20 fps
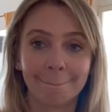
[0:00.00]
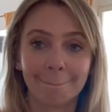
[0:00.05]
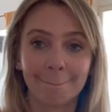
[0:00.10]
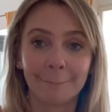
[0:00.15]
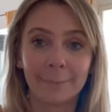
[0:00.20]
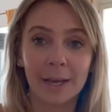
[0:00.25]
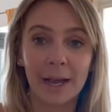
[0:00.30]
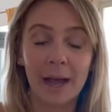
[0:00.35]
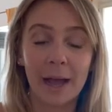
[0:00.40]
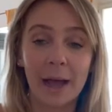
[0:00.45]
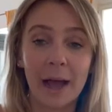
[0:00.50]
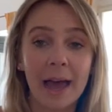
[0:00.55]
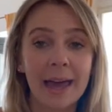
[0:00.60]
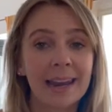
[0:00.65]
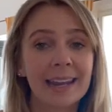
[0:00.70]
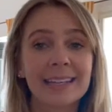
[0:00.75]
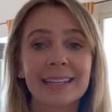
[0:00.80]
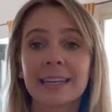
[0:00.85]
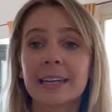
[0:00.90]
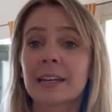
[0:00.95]
Yeah, and
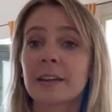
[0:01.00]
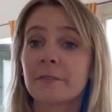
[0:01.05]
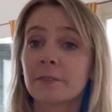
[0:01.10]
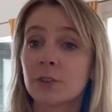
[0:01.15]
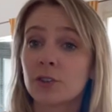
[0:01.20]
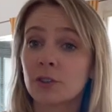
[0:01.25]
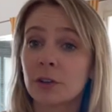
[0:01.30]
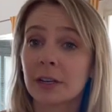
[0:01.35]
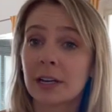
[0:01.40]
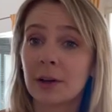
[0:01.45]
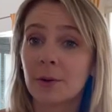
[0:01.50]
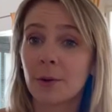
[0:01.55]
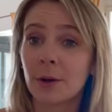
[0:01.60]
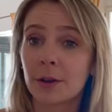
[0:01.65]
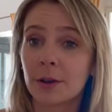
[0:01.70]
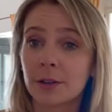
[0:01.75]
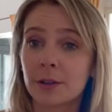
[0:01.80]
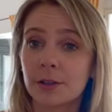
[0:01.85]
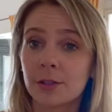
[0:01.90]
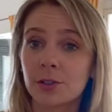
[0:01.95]
I get it if the drinking
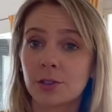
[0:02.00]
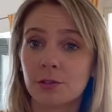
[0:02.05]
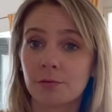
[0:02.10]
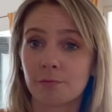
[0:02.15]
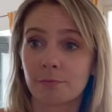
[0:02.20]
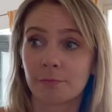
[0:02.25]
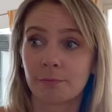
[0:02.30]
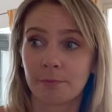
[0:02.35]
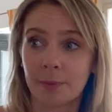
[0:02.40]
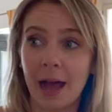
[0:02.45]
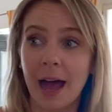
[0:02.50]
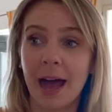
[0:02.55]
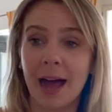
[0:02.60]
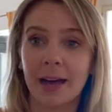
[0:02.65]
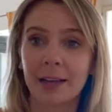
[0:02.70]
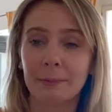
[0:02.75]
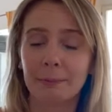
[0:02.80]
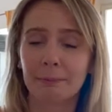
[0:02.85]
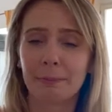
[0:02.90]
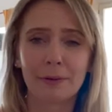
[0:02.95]
water is
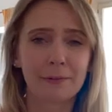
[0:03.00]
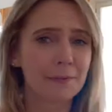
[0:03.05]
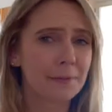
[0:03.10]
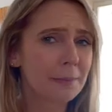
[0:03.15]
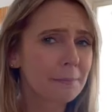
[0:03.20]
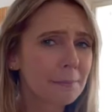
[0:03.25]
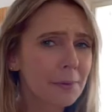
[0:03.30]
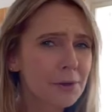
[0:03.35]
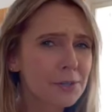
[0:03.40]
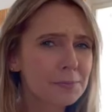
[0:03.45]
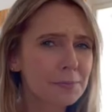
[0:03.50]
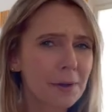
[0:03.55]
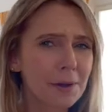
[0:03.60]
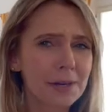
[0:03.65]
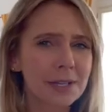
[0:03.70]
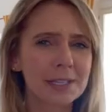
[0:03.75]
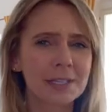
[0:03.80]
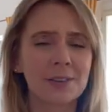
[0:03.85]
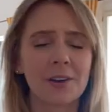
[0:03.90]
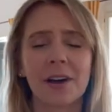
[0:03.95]
bad, but for the most part,
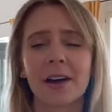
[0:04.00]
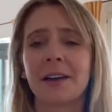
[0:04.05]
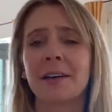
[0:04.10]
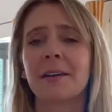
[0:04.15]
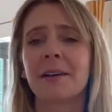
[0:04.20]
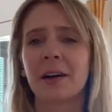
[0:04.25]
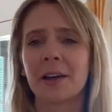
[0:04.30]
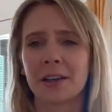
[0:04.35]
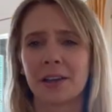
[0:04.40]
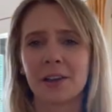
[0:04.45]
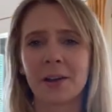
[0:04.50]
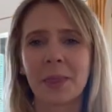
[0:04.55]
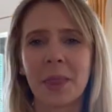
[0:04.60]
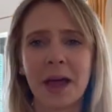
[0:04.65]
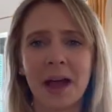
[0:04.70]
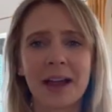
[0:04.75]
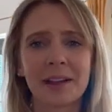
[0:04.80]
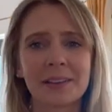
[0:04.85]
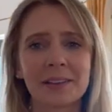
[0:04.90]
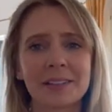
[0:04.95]
it's not. Here on the
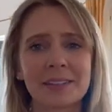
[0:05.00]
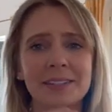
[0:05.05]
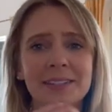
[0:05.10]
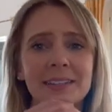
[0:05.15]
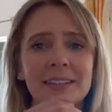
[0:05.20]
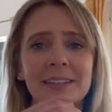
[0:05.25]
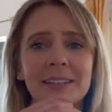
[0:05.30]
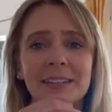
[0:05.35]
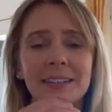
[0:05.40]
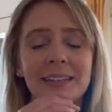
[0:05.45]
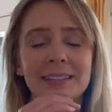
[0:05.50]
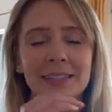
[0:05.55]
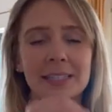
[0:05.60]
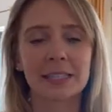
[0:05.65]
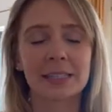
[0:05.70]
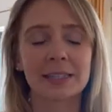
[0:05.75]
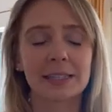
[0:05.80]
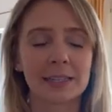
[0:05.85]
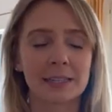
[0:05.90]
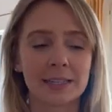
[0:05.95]
island,
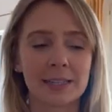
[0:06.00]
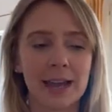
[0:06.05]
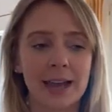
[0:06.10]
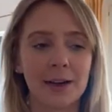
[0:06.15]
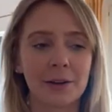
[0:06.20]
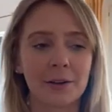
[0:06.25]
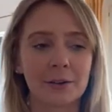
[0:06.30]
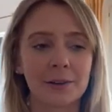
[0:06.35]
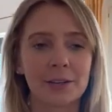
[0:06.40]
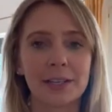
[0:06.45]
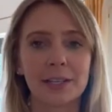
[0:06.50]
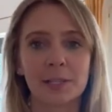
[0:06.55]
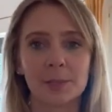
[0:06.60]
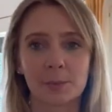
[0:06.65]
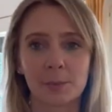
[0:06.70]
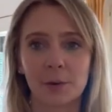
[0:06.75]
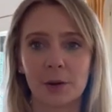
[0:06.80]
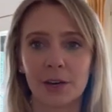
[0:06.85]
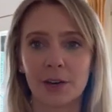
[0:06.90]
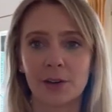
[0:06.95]
in the town, it's
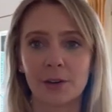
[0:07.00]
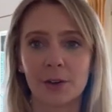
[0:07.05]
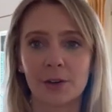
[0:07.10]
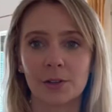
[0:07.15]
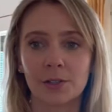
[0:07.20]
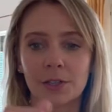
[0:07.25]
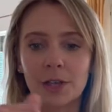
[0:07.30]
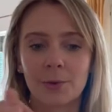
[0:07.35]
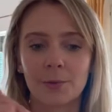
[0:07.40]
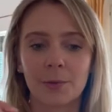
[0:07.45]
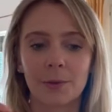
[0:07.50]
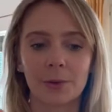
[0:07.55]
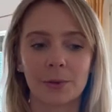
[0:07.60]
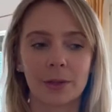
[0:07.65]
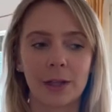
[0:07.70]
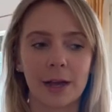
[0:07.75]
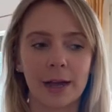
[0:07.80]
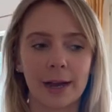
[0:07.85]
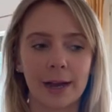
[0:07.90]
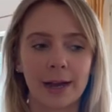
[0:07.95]
pretty gross, I won't
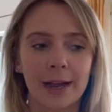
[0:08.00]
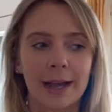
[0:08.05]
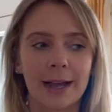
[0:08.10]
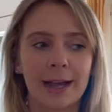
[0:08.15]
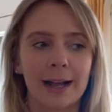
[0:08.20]
lie.